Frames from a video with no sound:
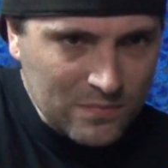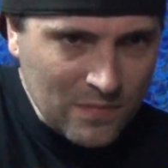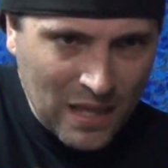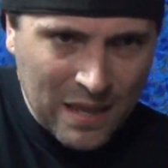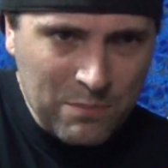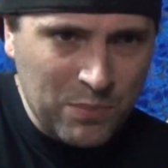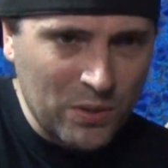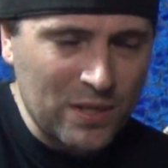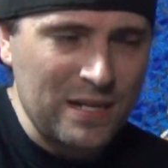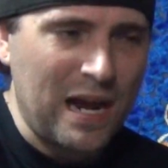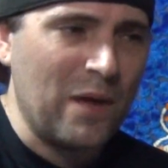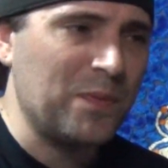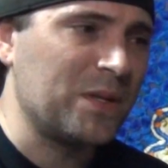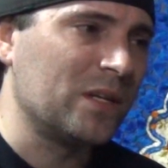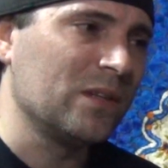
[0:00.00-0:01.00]
and put it
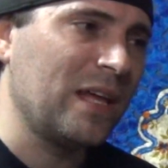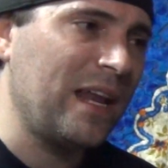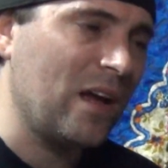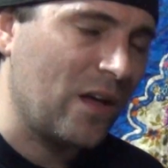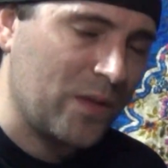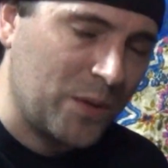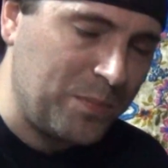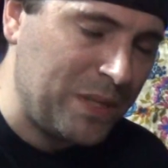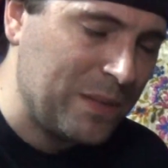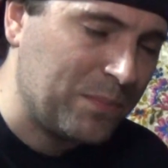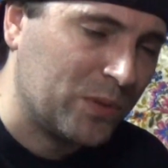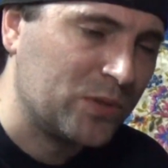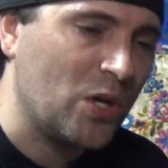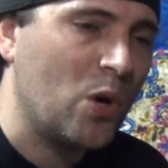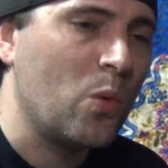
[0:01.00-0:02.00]
out there. Let other
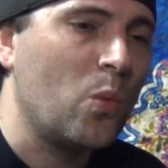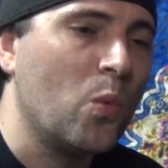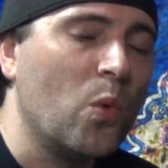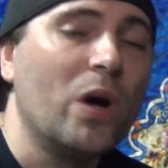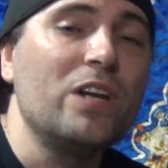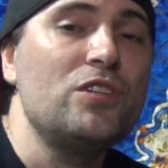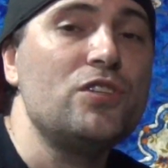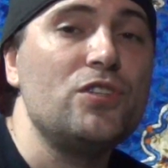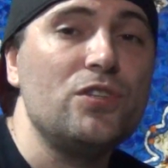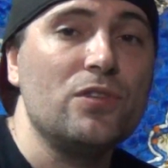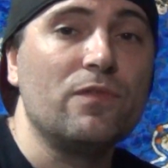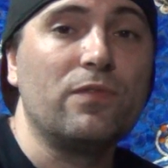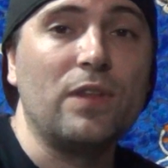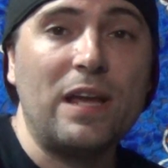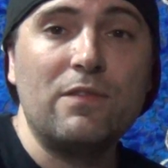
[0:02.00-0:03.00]
people know what
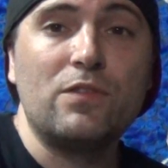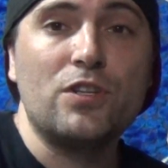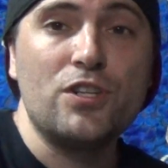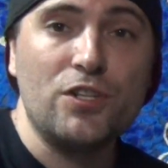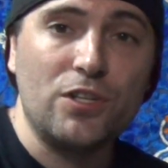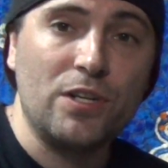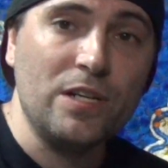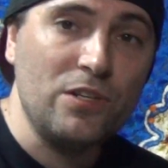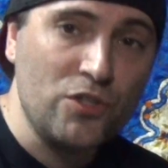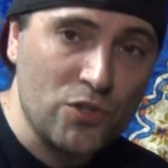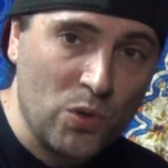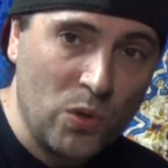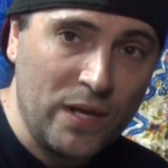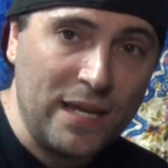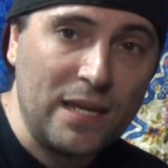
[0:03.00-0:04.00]
flavors you're
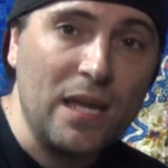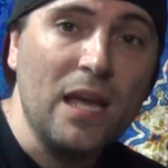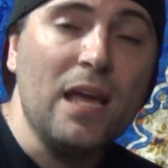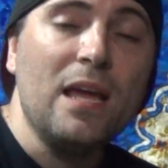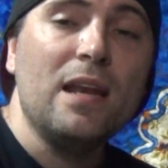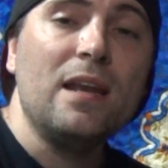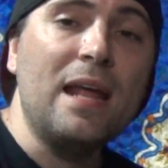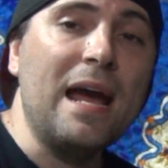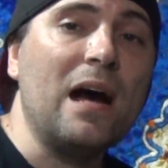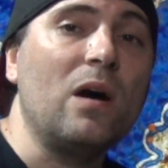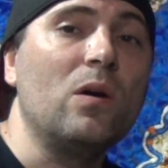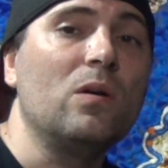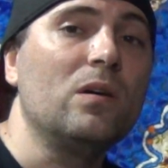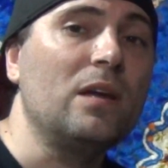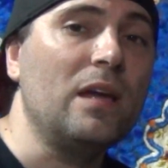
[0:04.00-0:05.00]
enjoying.
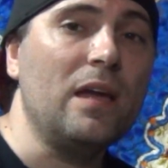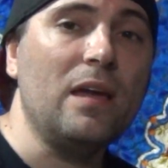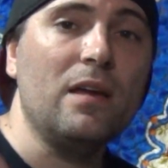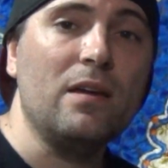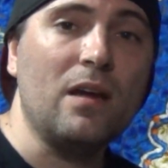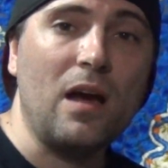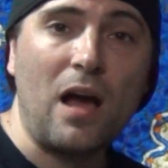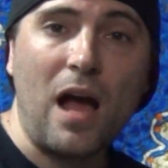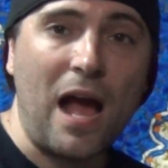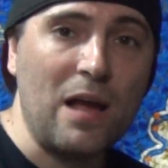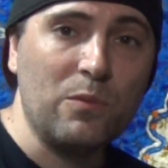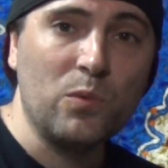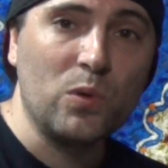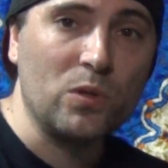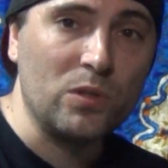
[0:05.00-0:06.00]
Now, I
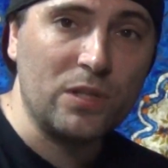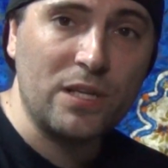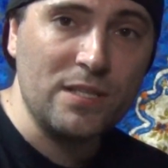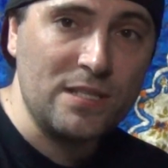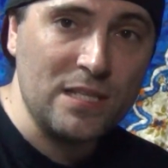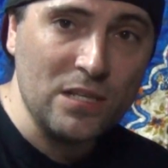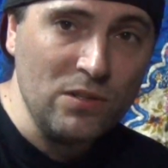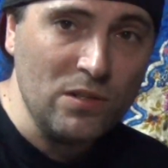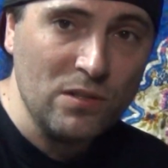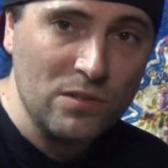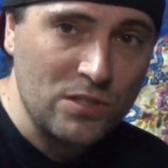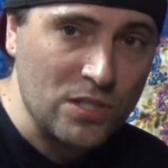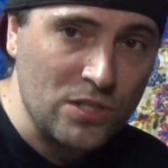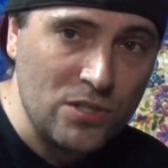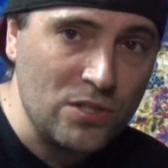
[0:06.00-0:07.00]
will continue
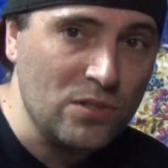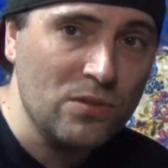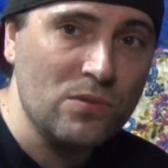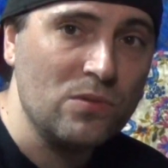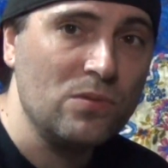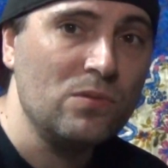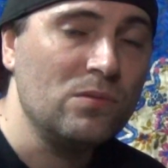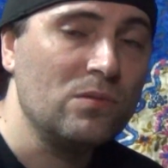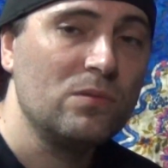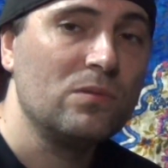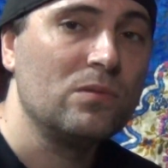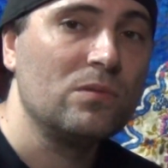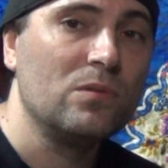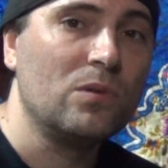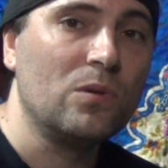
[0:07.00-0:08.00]
to do
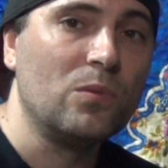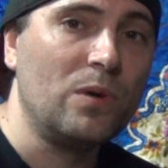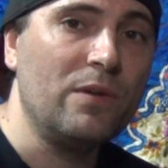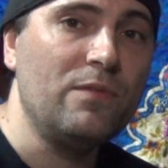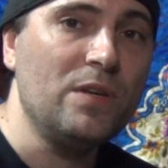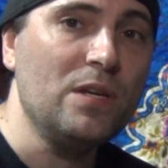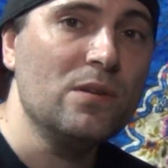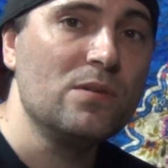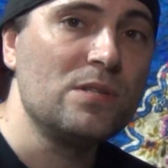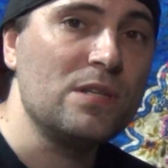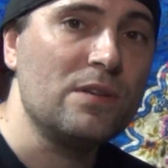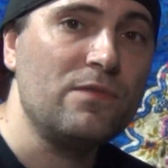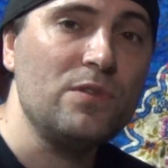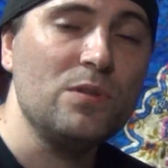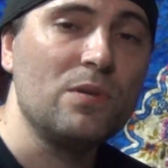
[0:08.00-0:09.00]
reviews.
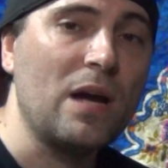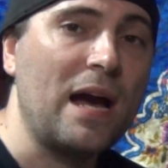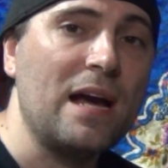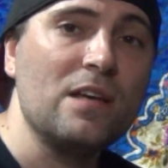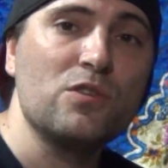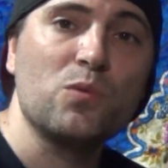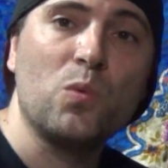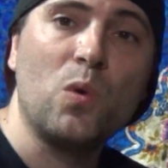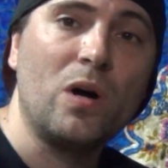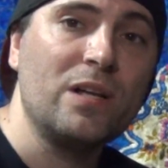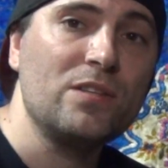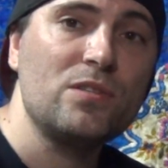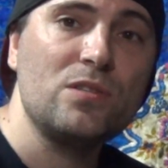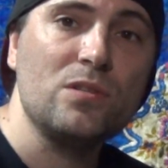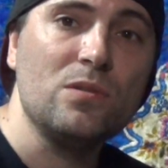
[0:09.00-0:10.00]
If you guys
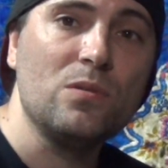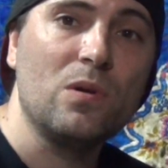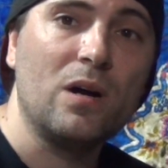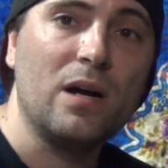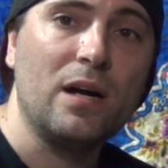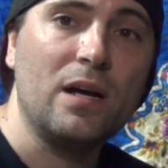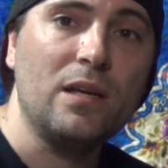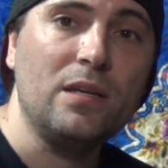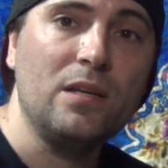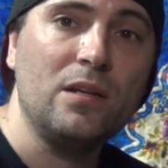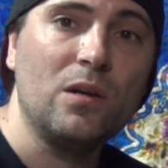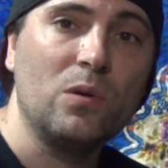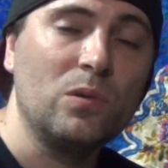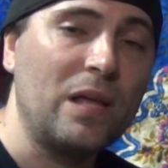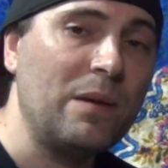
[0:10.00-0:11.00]
want to, you
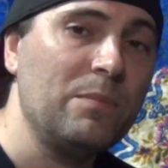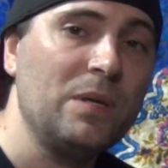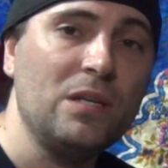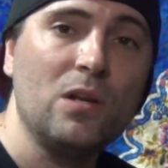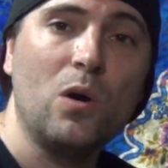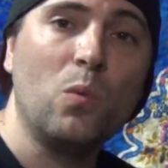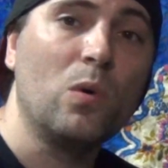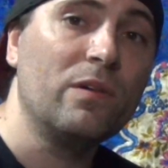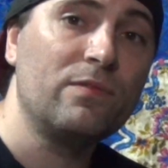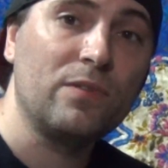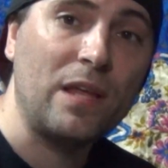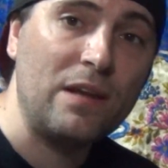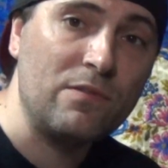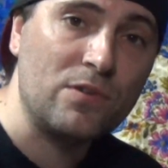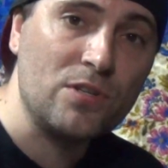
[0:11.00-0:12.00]
know, let me know what
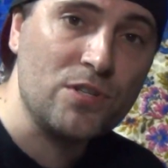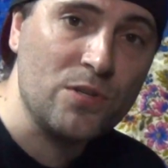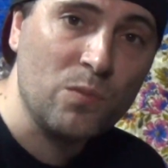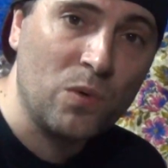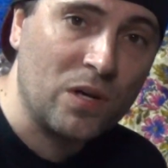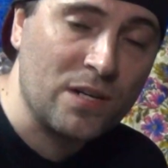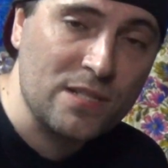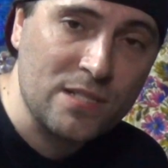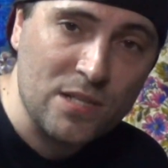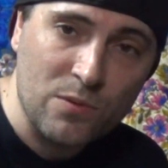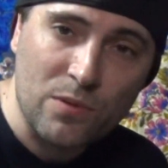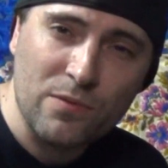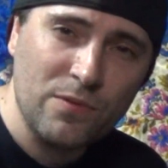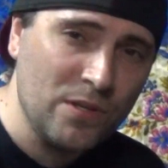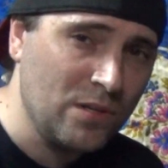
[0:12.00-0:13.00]
flavors you want to see
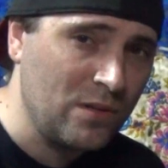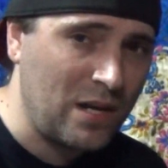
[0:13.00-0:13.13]
reviewed,